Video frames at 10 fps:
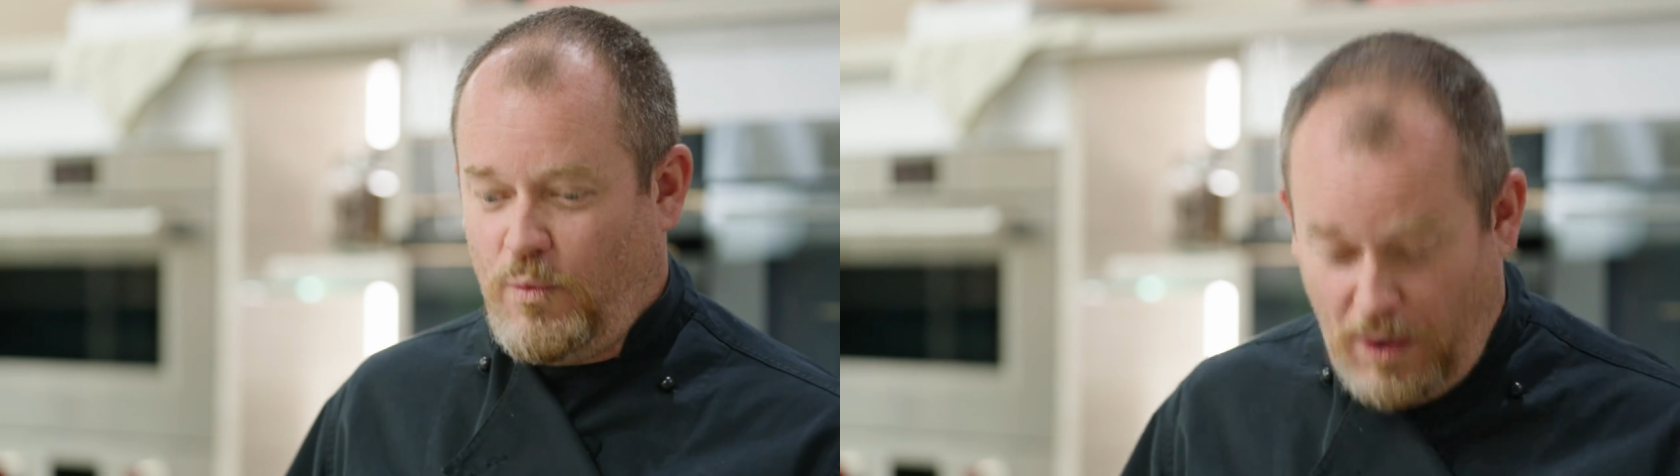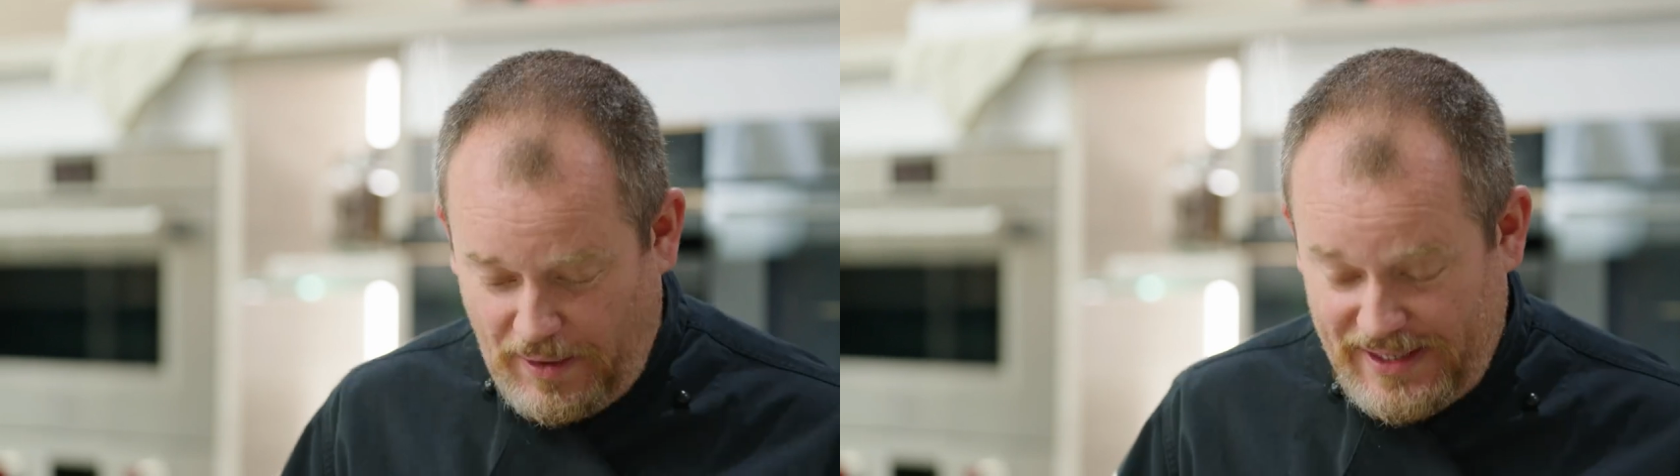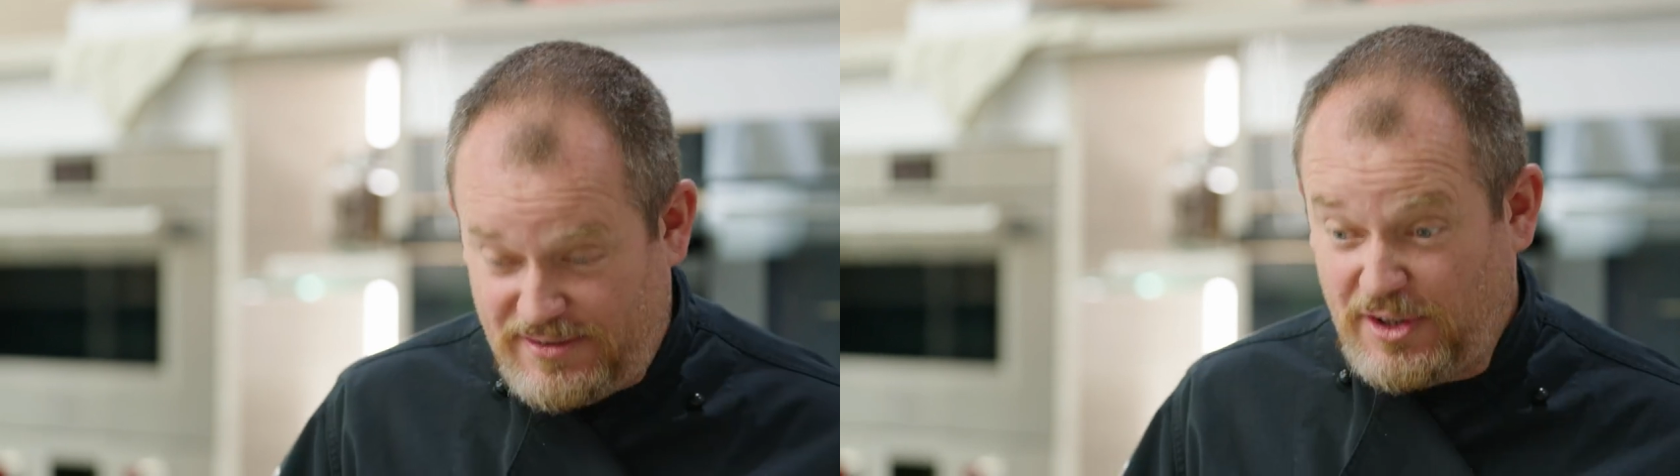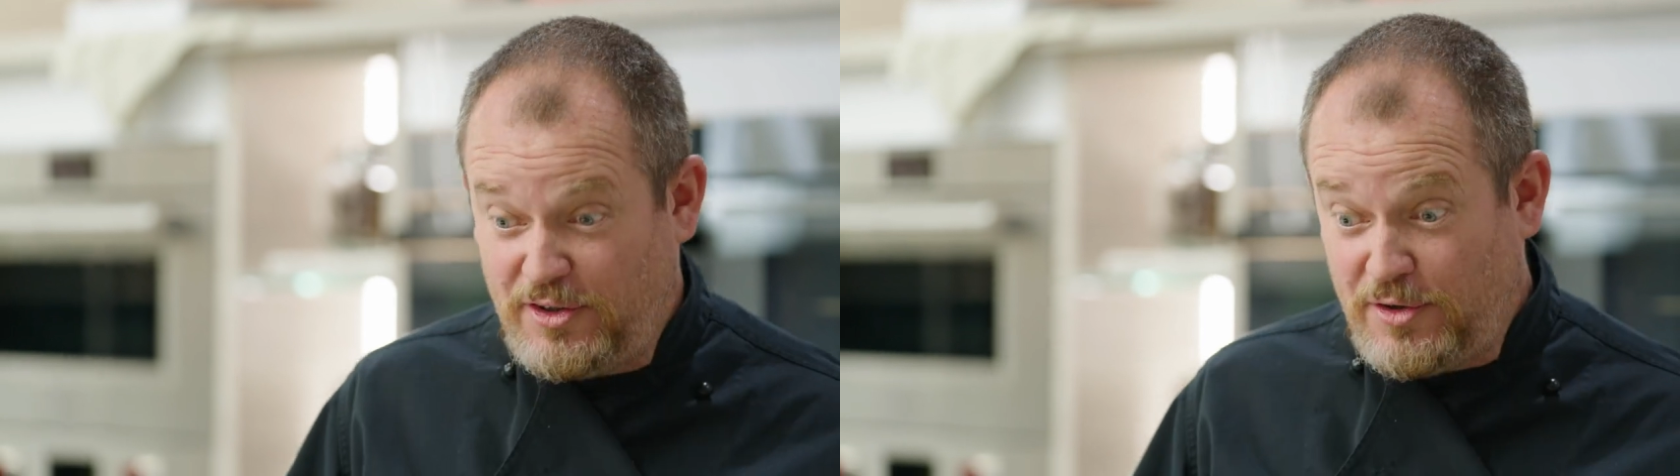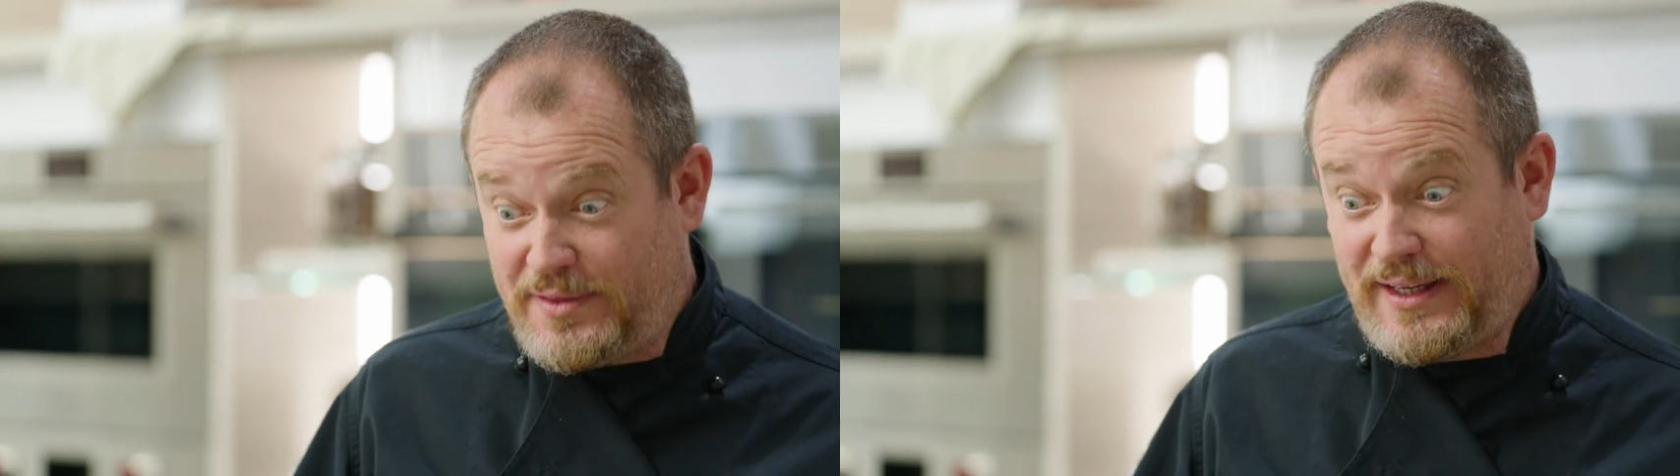Well, it's a
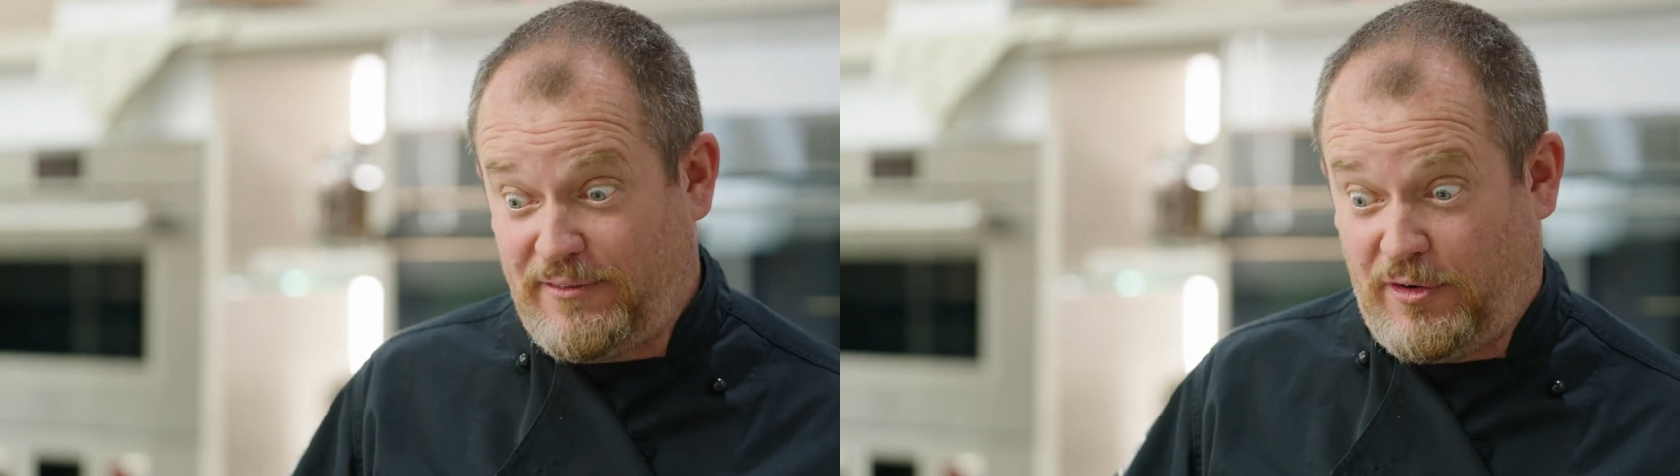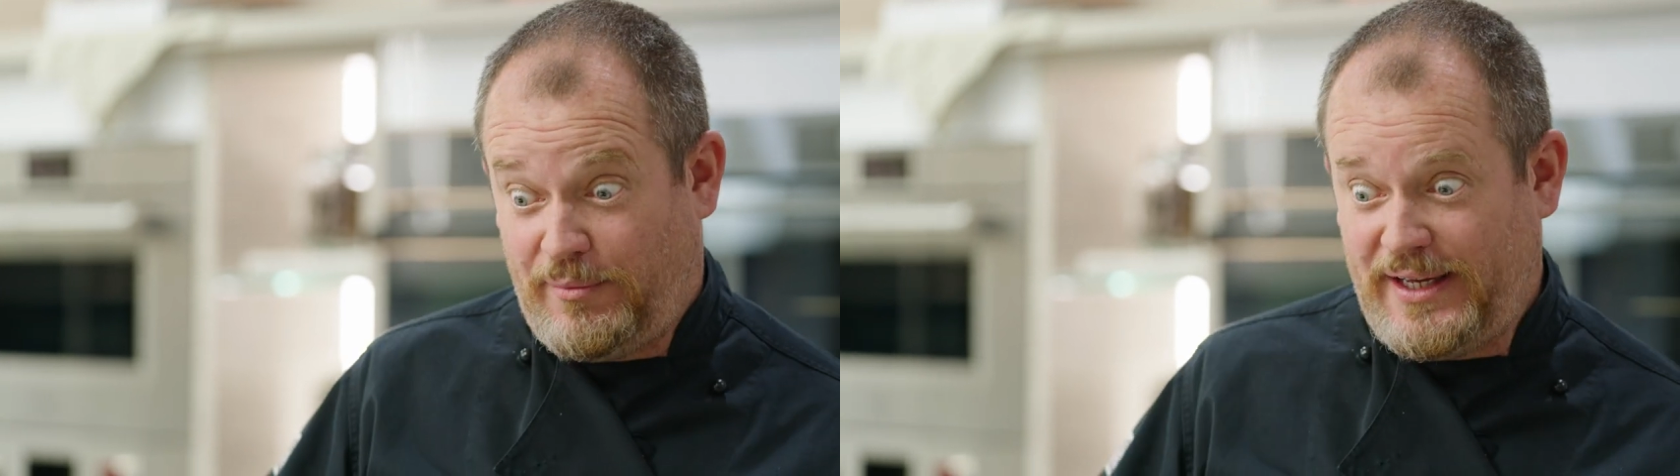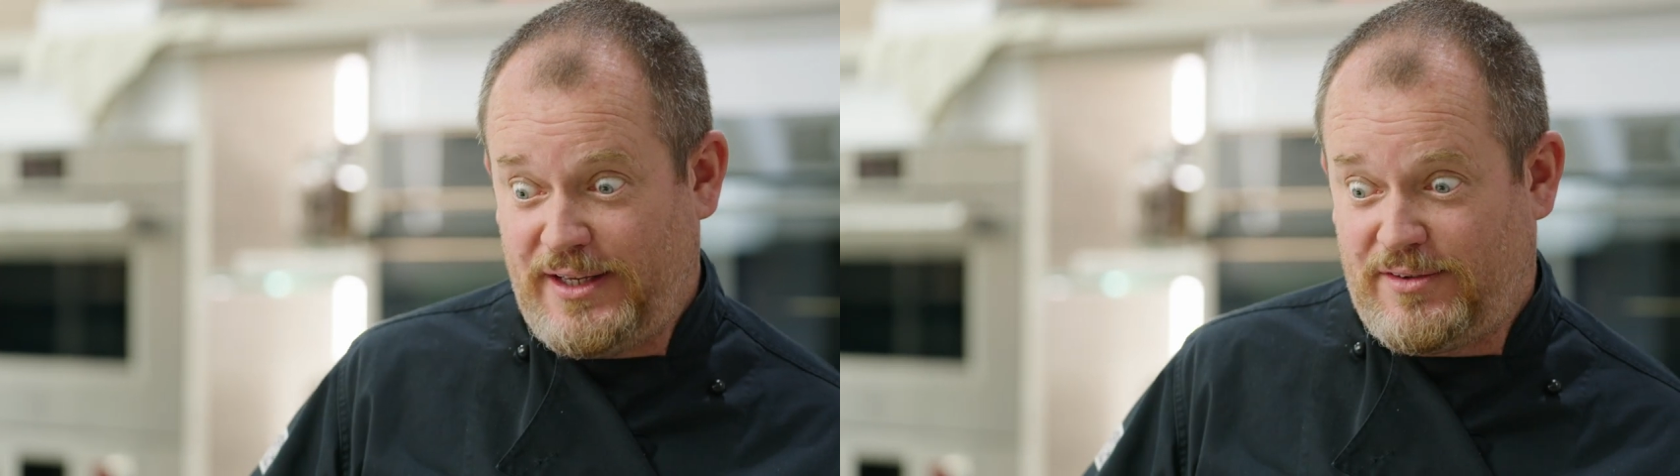new thing for me,